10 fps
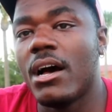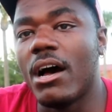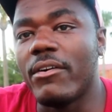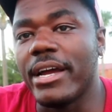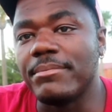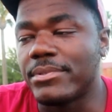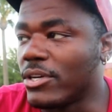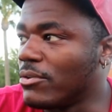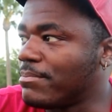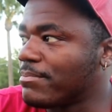All right,
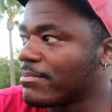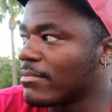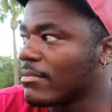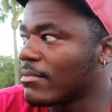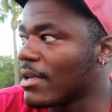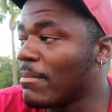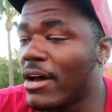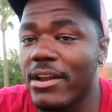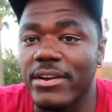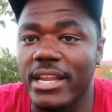so I'm
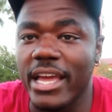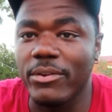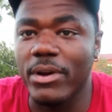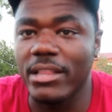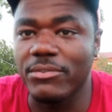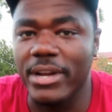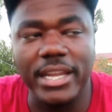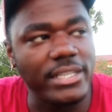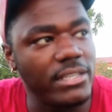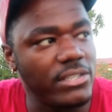out here at Daniel Island right
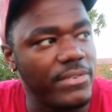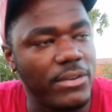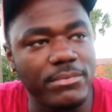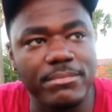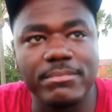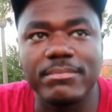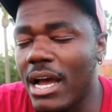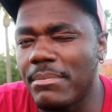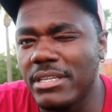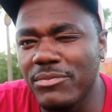next to this fountain.
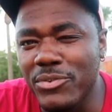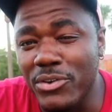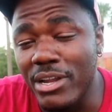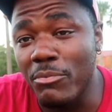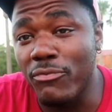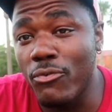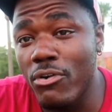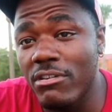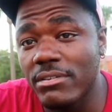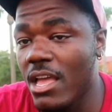I believe we're on number
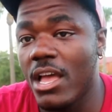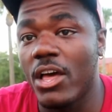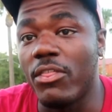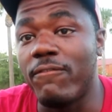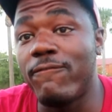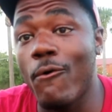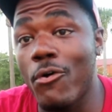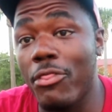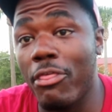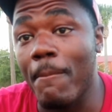4. The
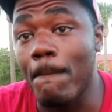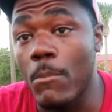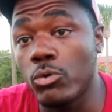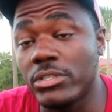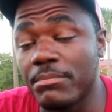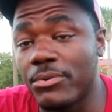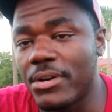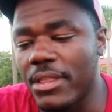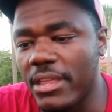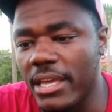4th most
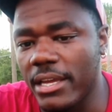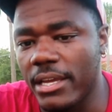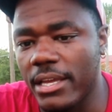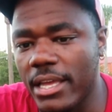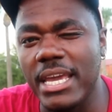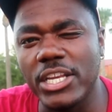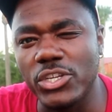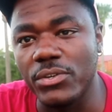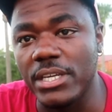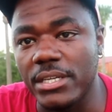important thing, make it
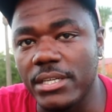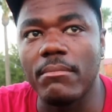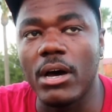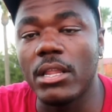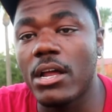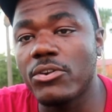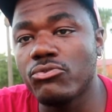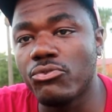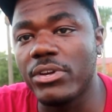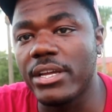unique. A lot of new
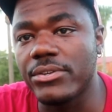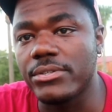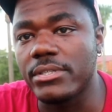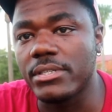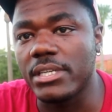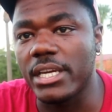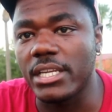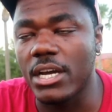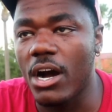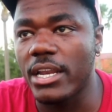creators get
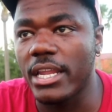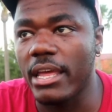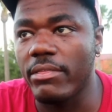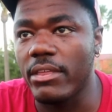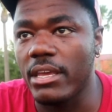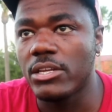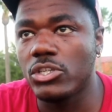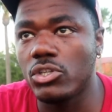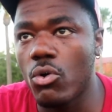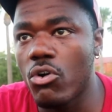caught in the
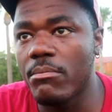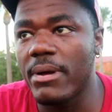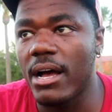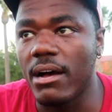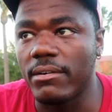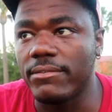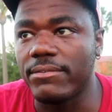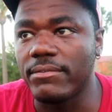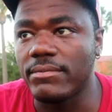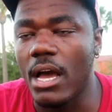storm of
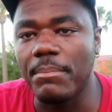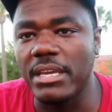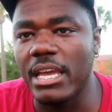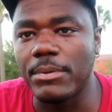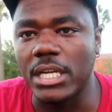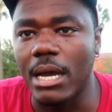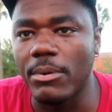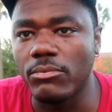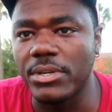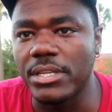not being able to come
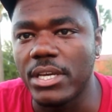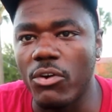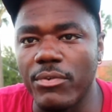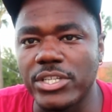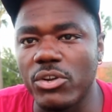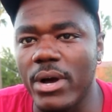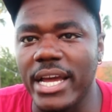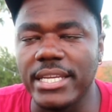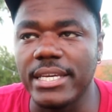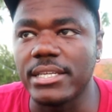up with original
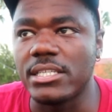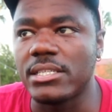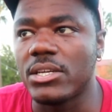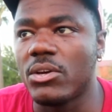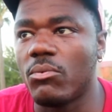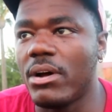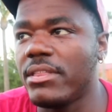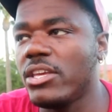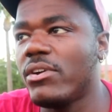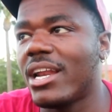ideas. One
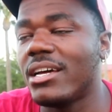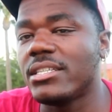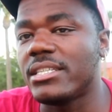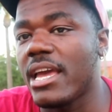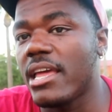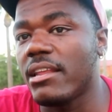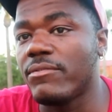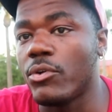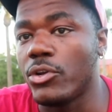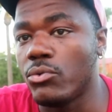thing you gotta understand
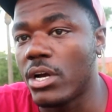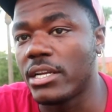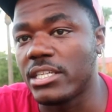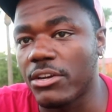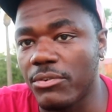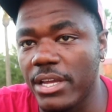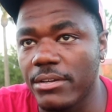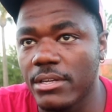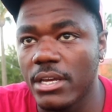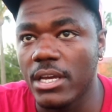if you're a new content
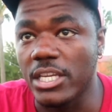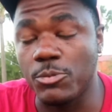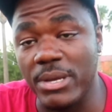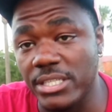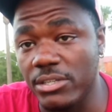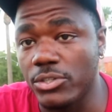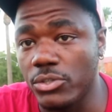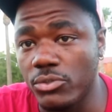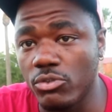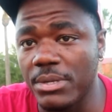creator, especially on
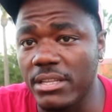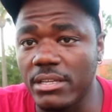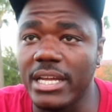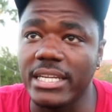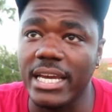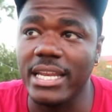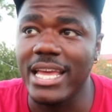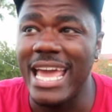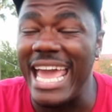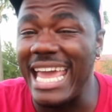YouTube or anything like that,
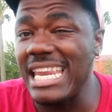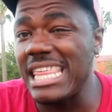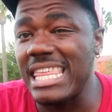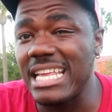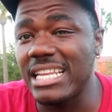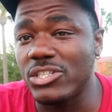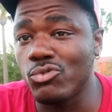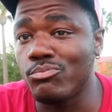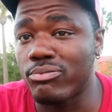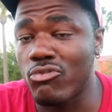anything that
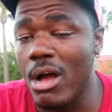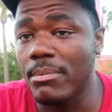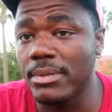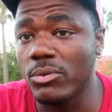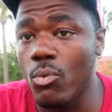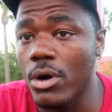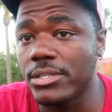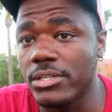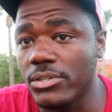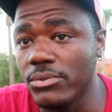you probably
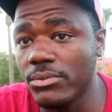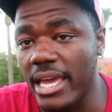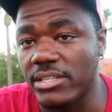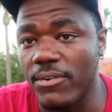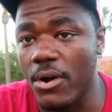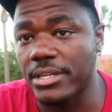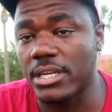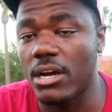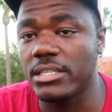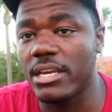want to do as far as
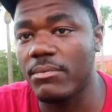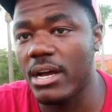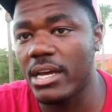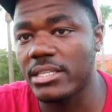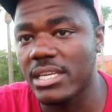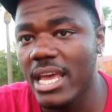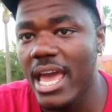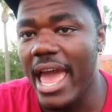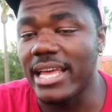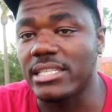content-wise
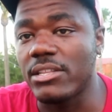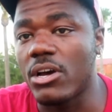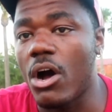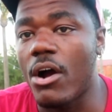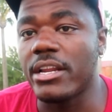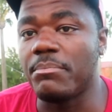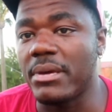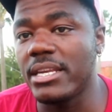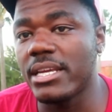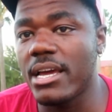has either already
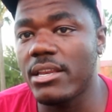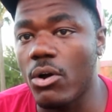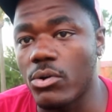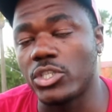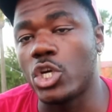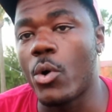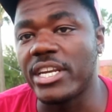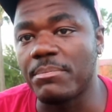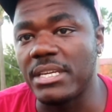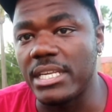been done or is
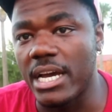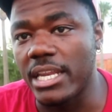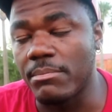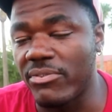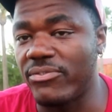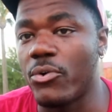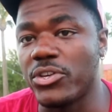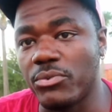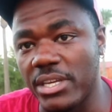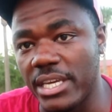going to be done before
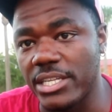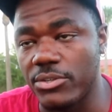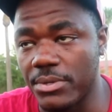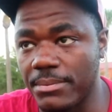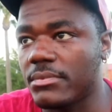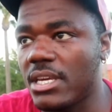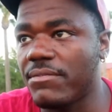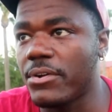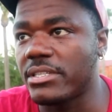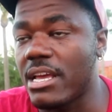you can get to it.
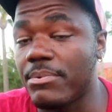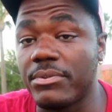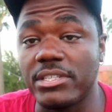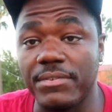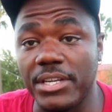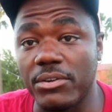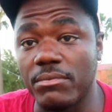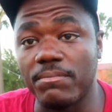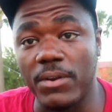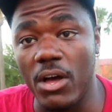Take, for example, this video,
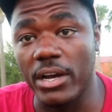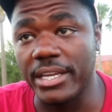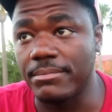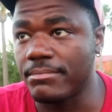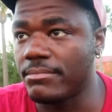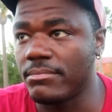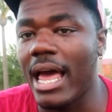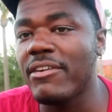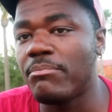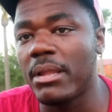vlogging. The
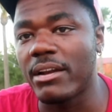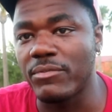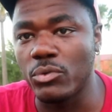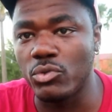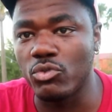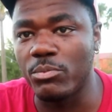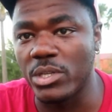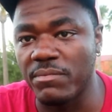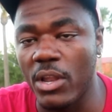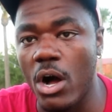lifeblood of YouTube
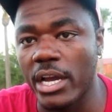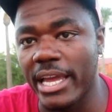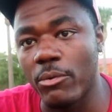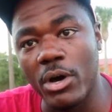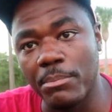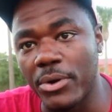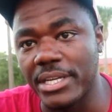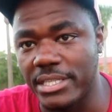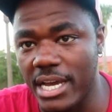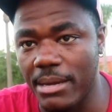was vlogging at one
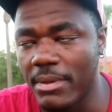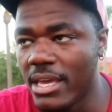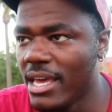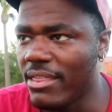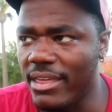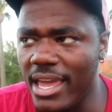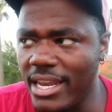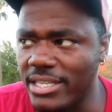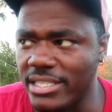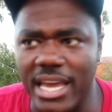point in time. Then
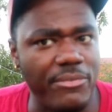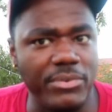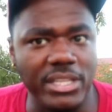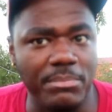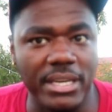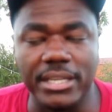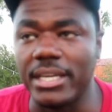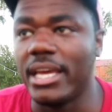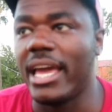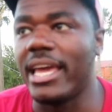it just got really big.
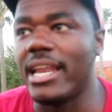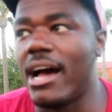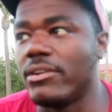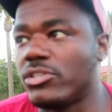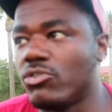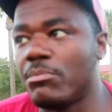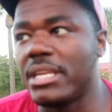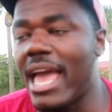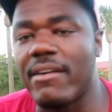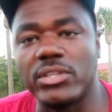And now so
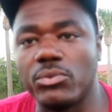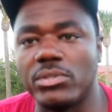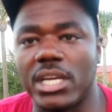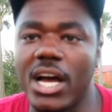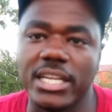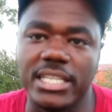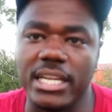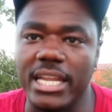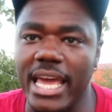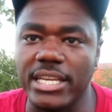many avenues of
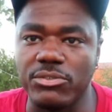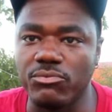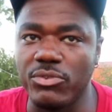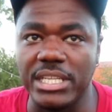content that it's